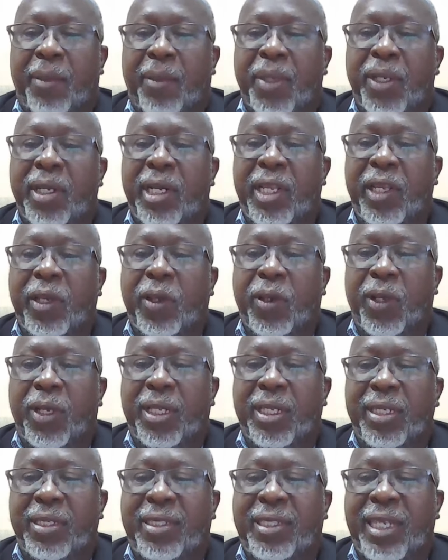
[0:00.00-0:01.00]
Early
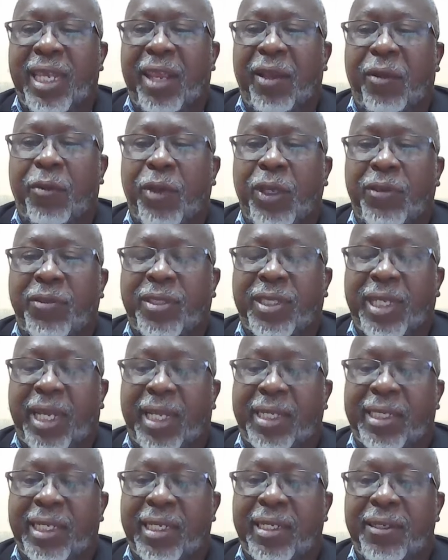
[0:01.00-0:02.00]
on this year, we have
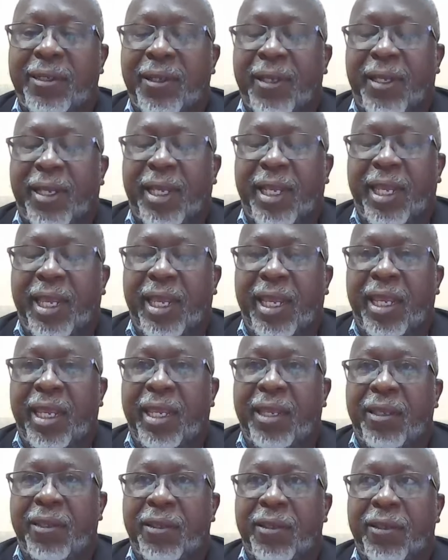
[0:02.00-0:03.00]
started
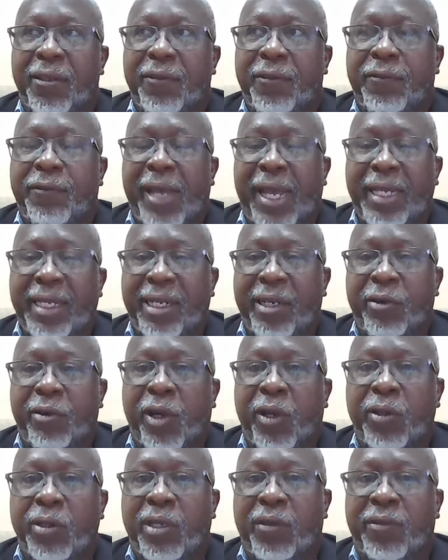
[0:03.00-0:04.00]
a final
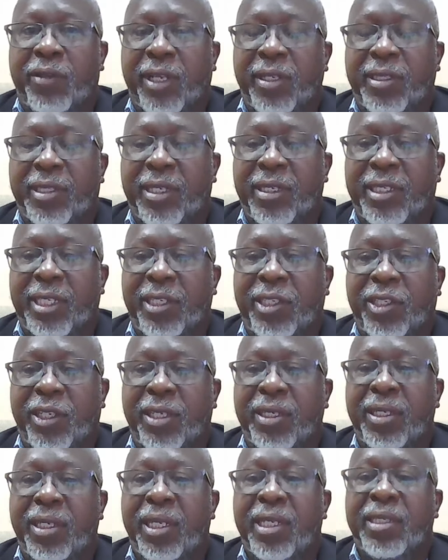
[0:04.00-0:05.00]
round of
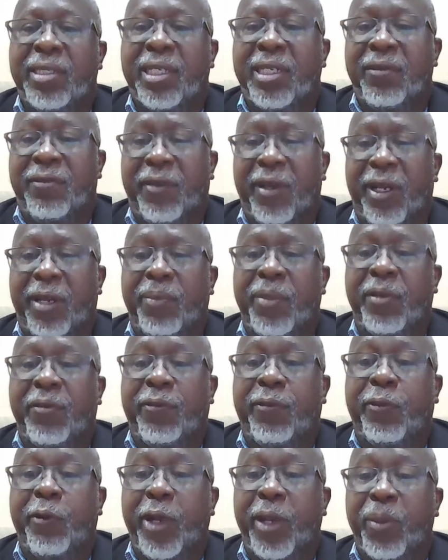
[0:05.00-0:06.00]
consultation to develop
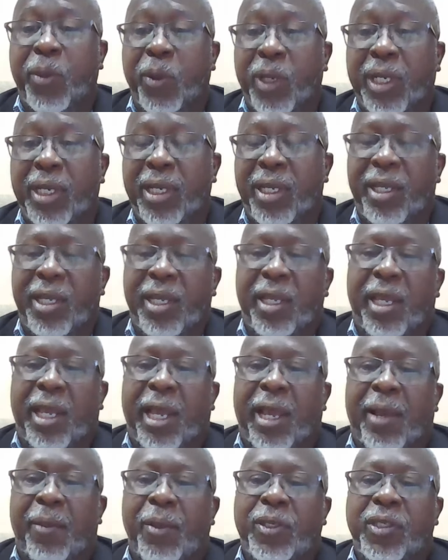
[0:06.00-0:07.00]
the framework,
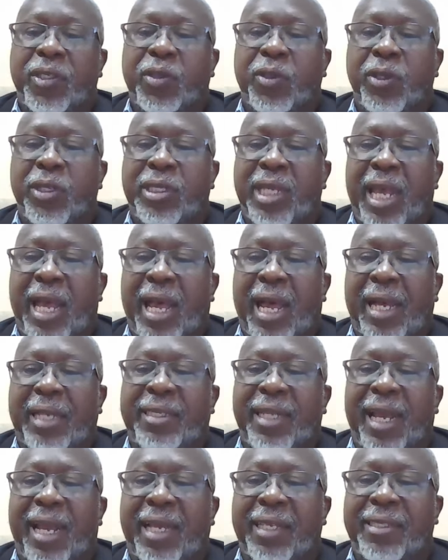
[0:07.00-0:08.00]
which is going to
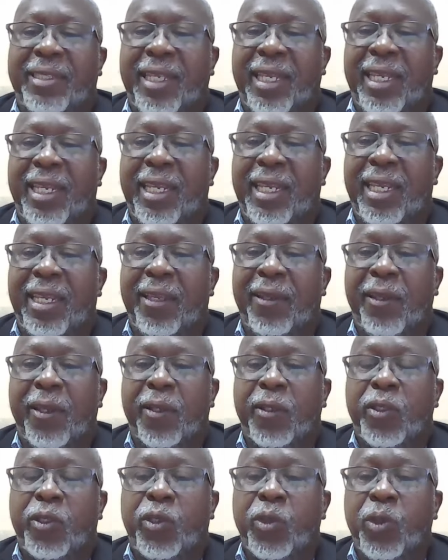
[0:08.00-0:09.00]
act as a
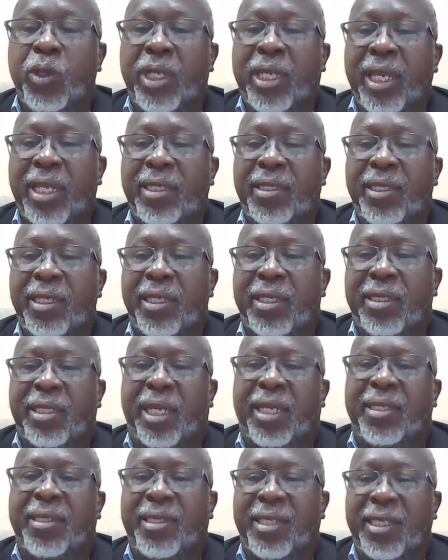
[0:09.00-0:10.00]
toolkit
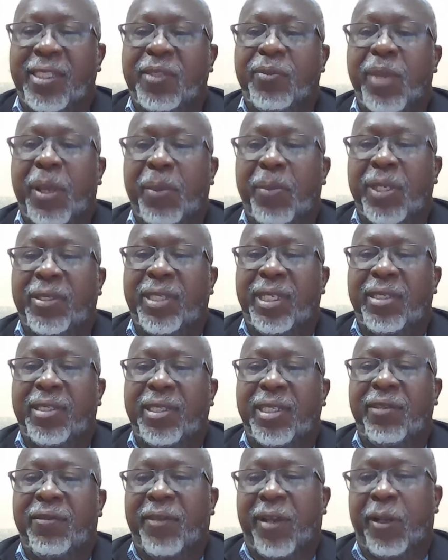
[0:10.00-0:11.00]
to assist member
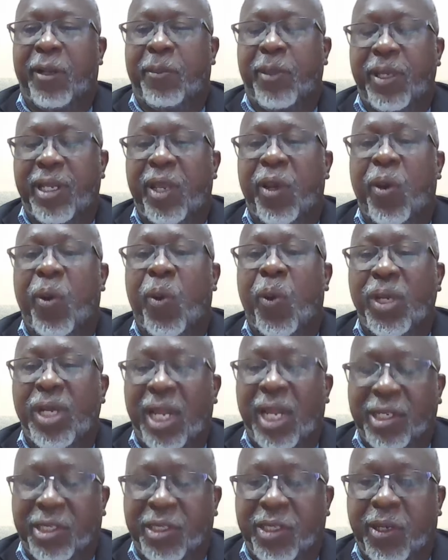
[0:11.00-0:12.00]
states in developing their
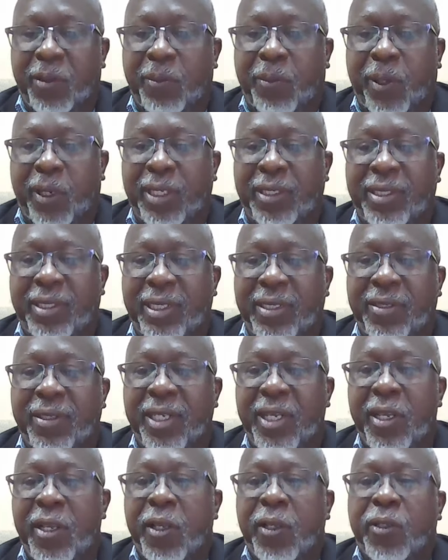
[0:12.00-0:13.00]
own national
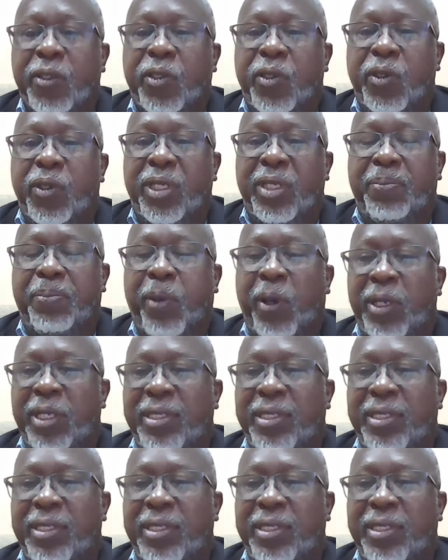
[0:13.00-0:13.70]
policies. So the